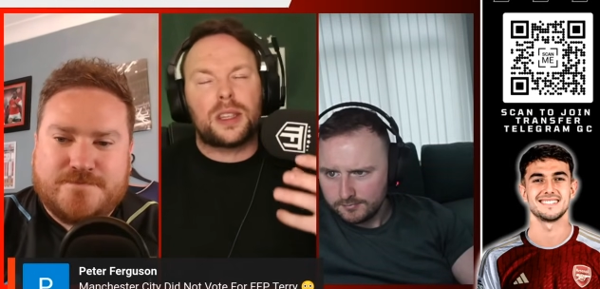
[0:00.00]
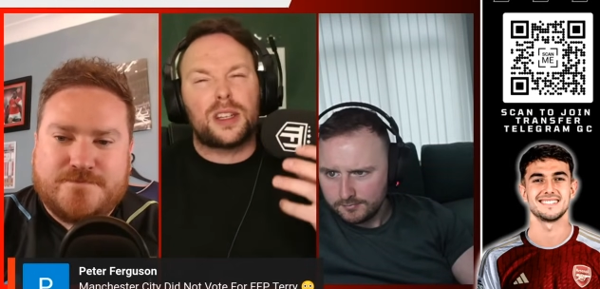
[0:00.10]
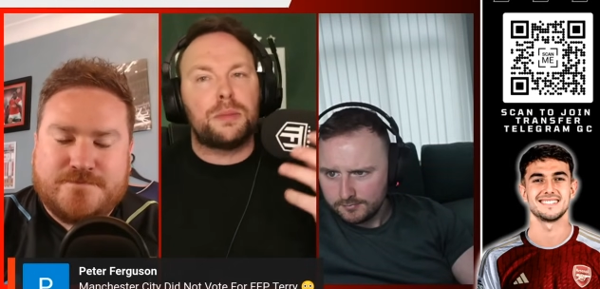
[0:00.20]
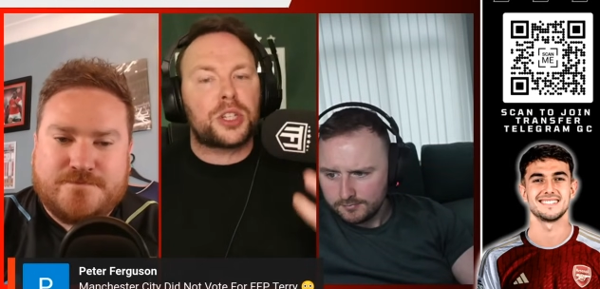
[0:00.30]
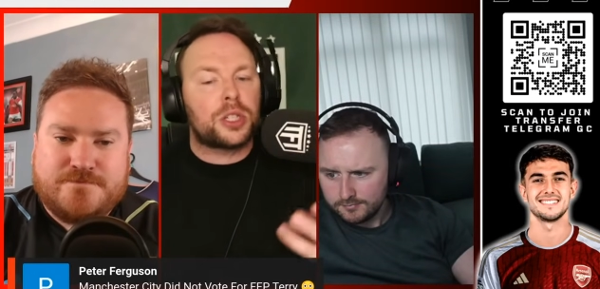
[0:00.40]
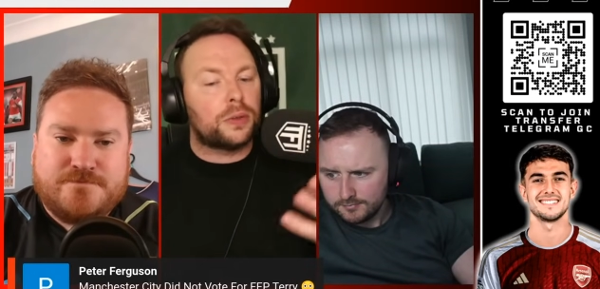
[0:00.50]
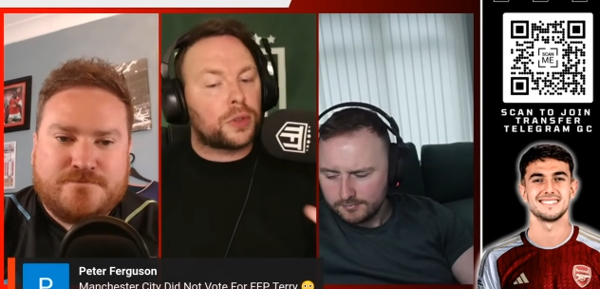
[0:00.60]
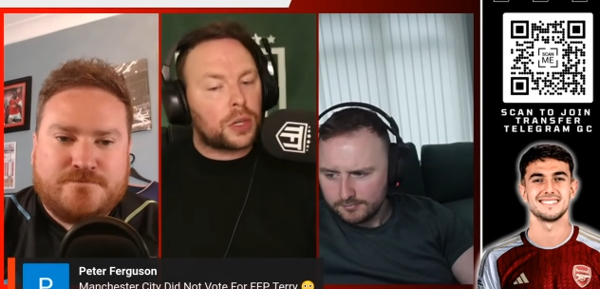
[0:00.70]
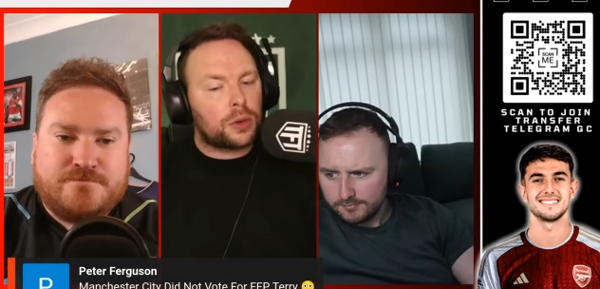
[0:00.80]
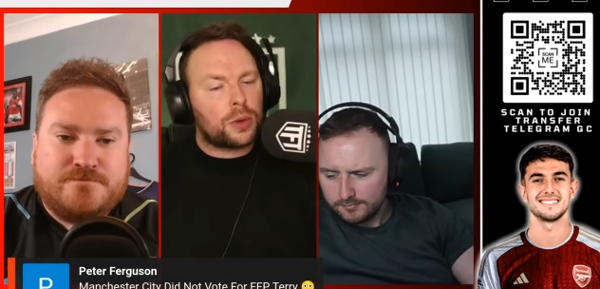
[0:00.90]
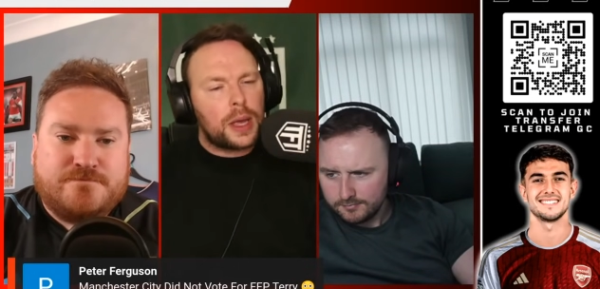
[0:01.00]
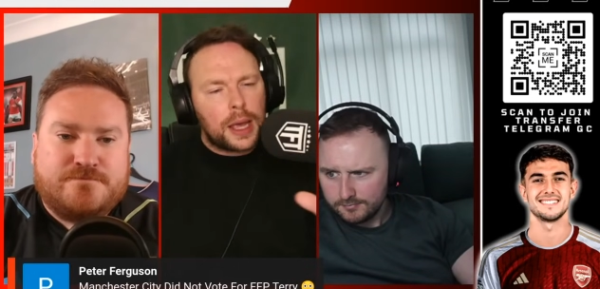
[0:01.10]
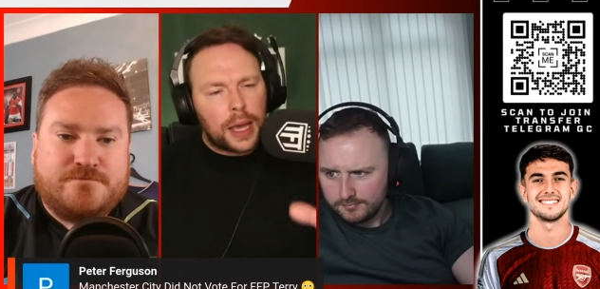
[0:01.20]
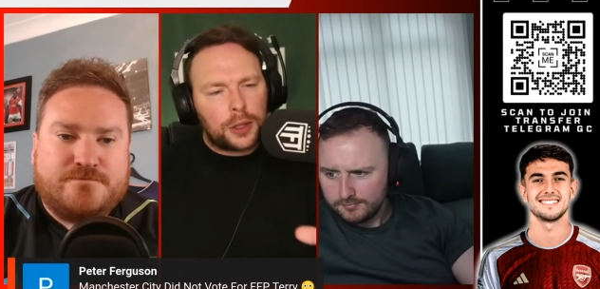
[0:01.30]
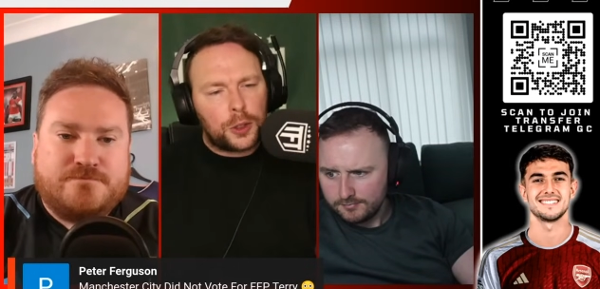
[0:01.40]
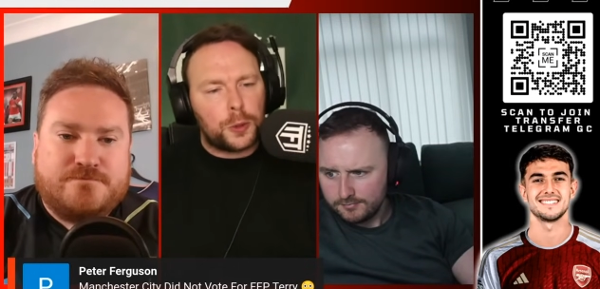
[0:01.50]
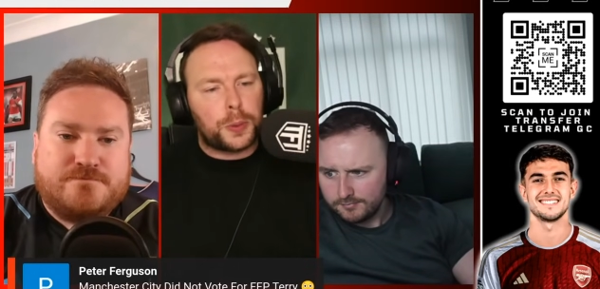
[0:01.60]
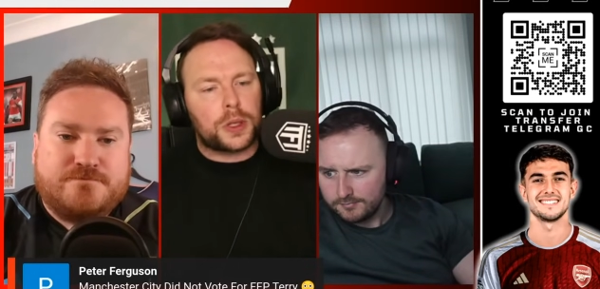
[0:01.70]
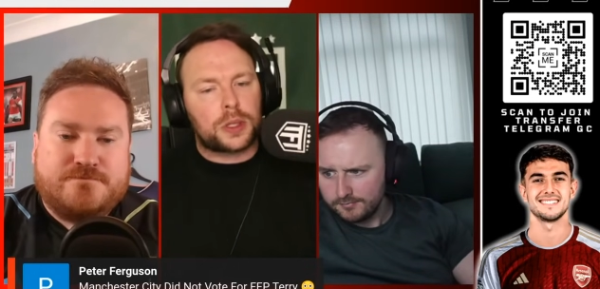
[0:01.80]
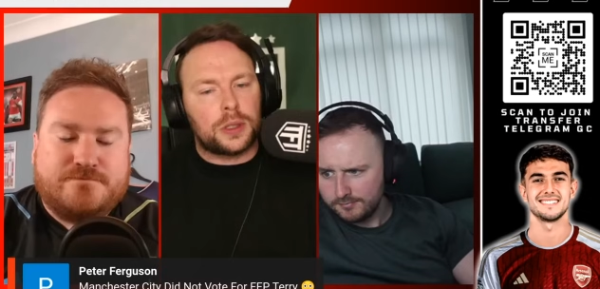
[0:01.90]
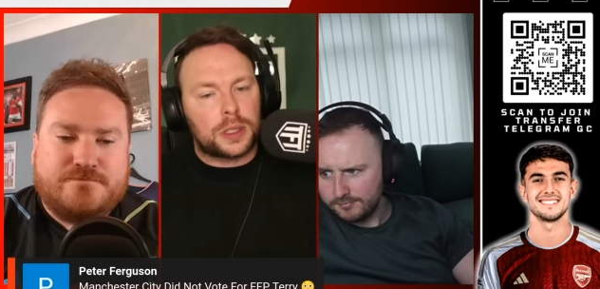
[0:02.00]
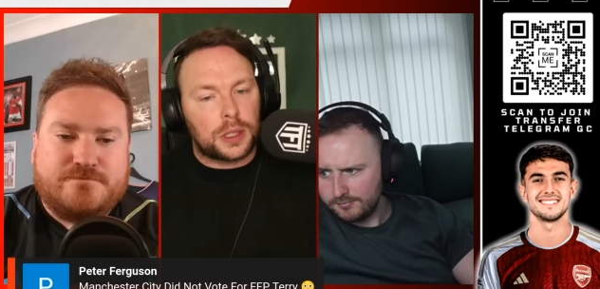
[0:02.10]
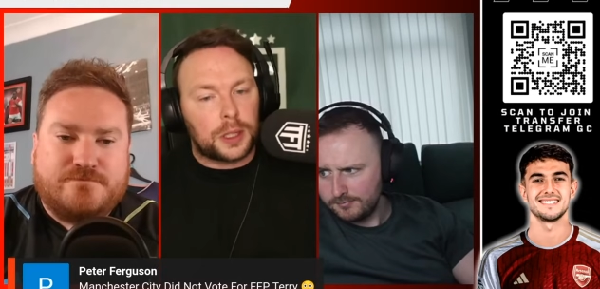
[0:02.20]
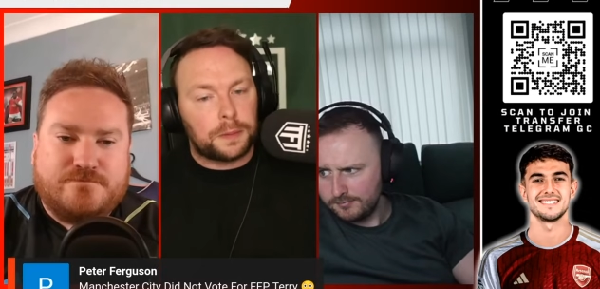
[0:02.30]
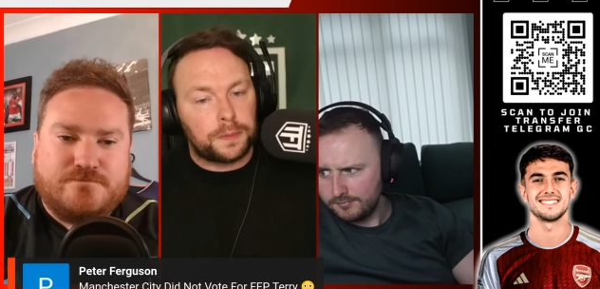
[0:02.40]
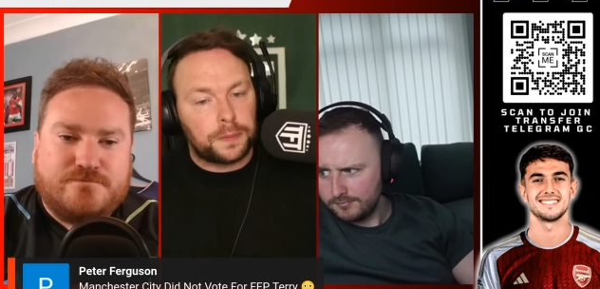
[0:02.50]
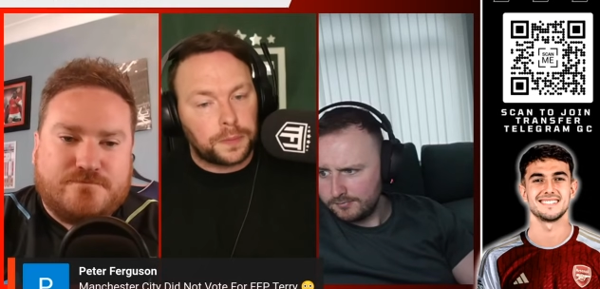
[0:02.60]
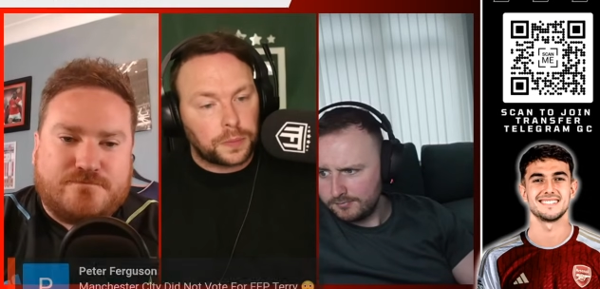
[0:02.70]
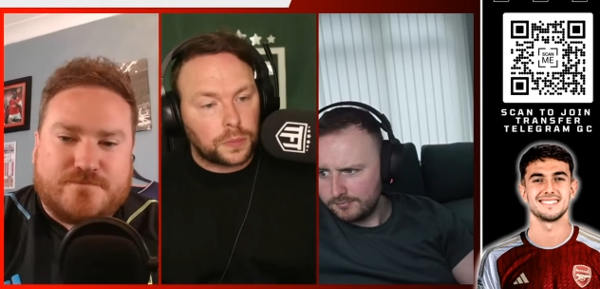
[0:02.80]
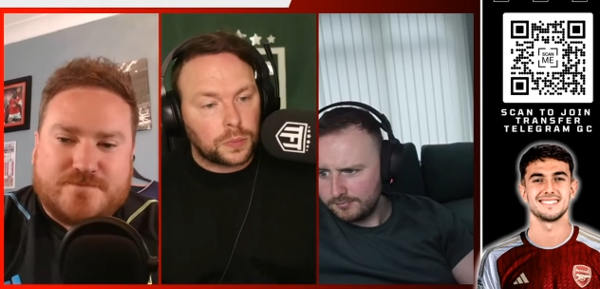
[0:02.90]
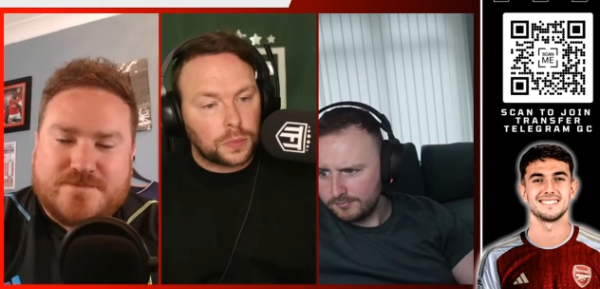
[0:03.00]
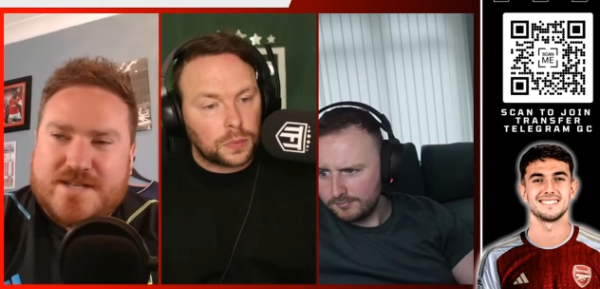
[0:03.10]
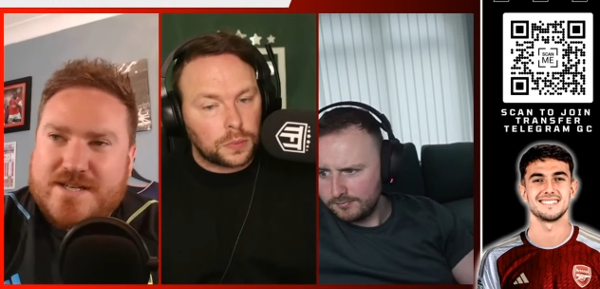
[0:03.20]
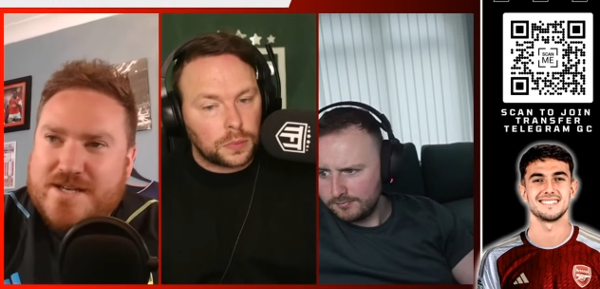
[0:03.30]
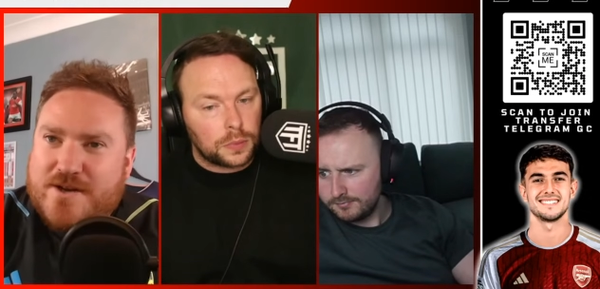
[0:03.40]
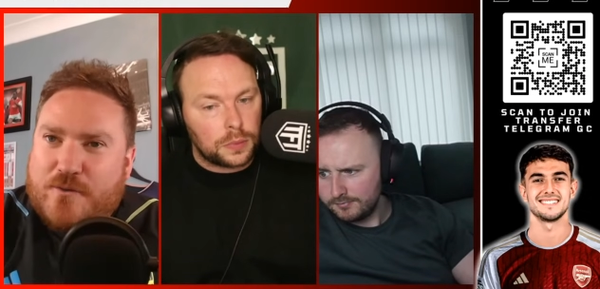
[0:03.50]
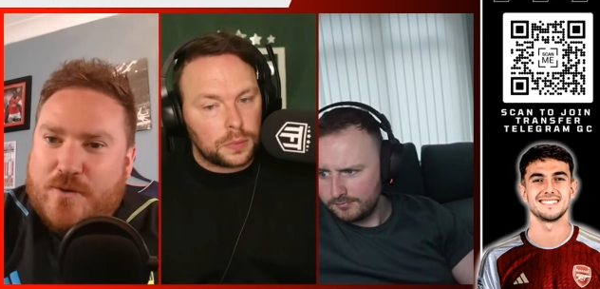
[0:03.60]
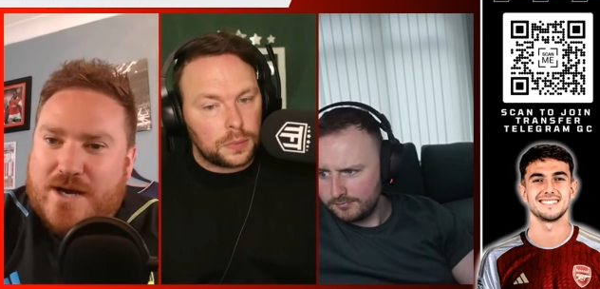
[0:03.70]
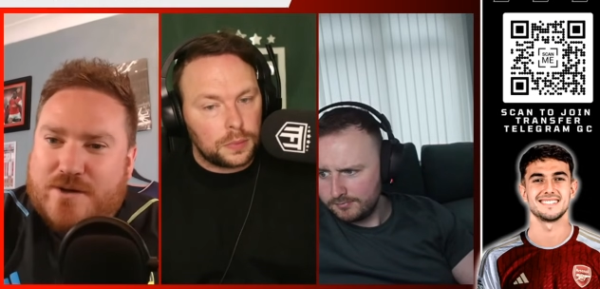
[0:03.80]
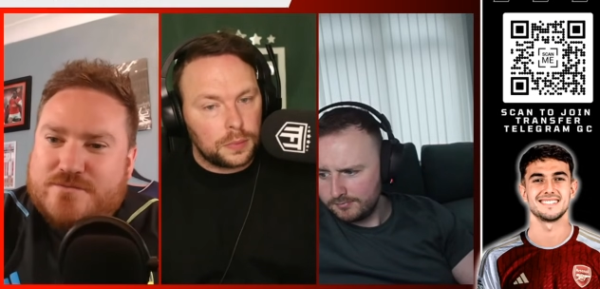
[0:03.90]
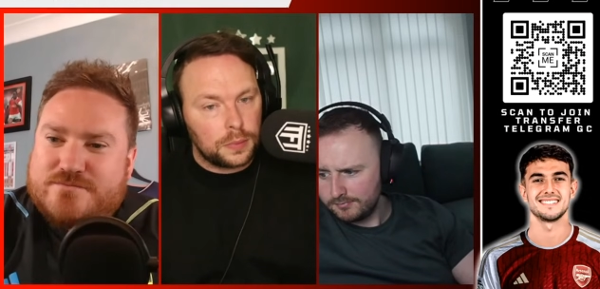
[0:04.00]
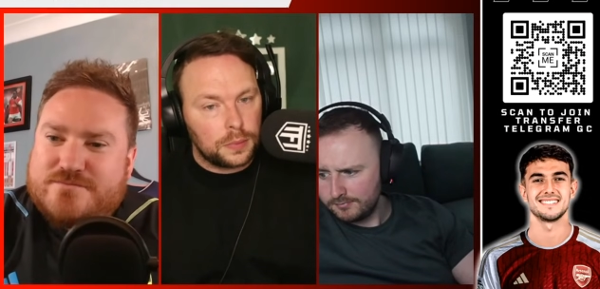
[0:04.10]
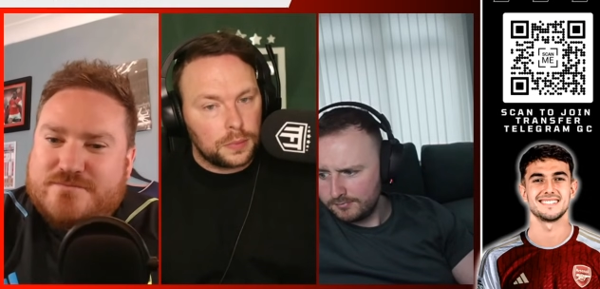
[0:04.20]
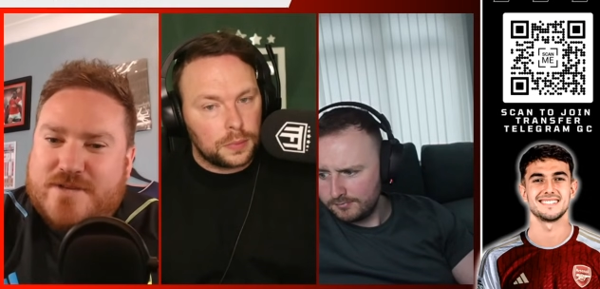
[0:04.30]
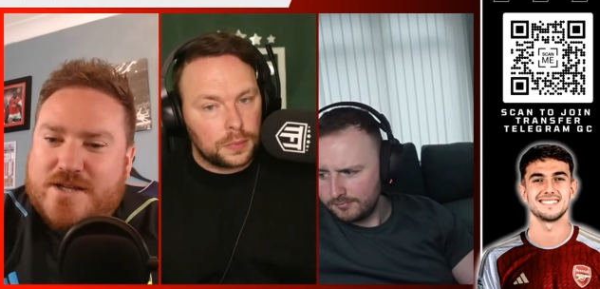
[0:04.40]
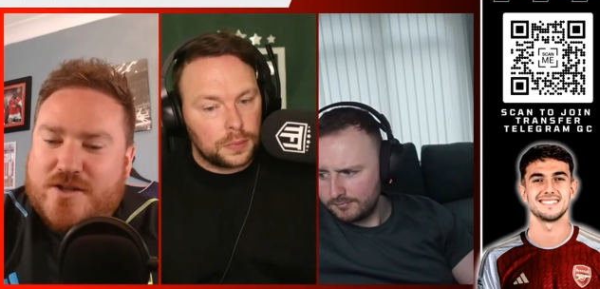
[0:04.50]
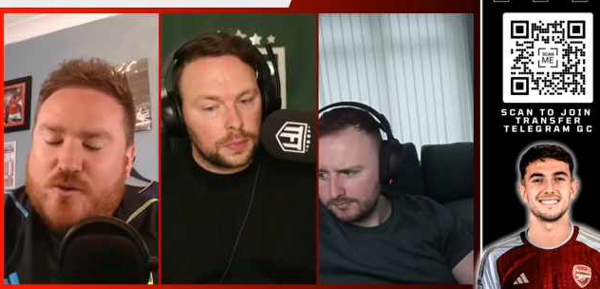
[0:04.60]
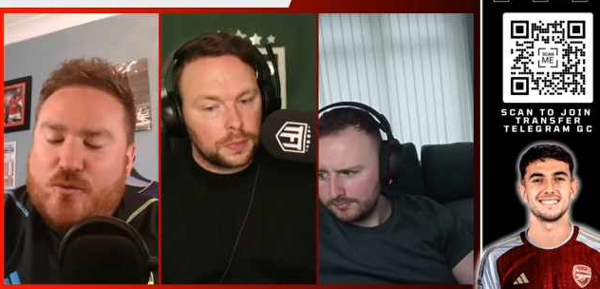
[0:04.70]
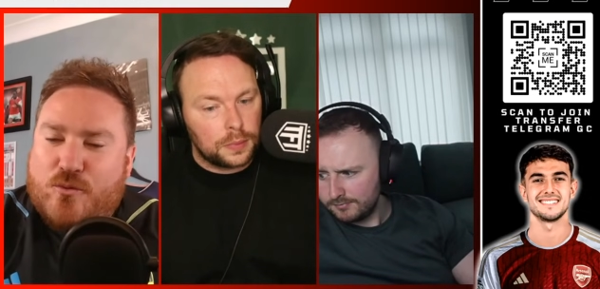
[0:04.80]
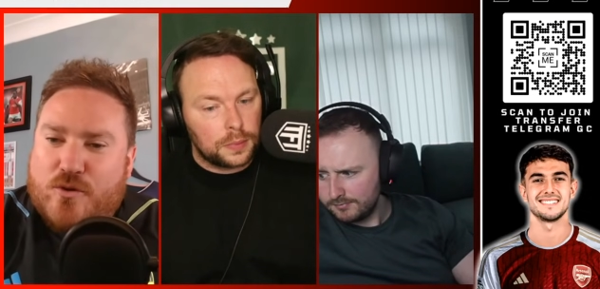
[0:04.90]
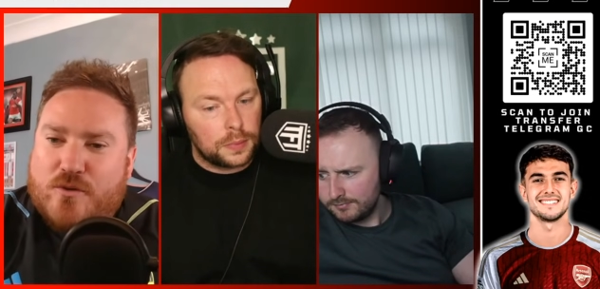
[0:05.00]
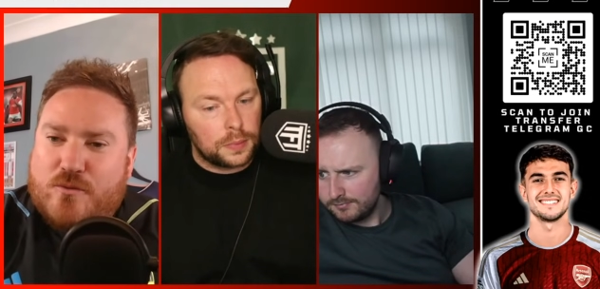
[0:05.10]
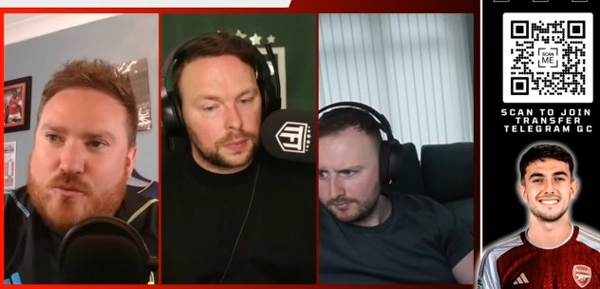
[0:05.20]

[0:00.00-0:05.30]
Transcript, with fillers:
Speaker 1: admission of guilt? How do you personally see it?
Speaker 2: Mm. Wow, I don't know what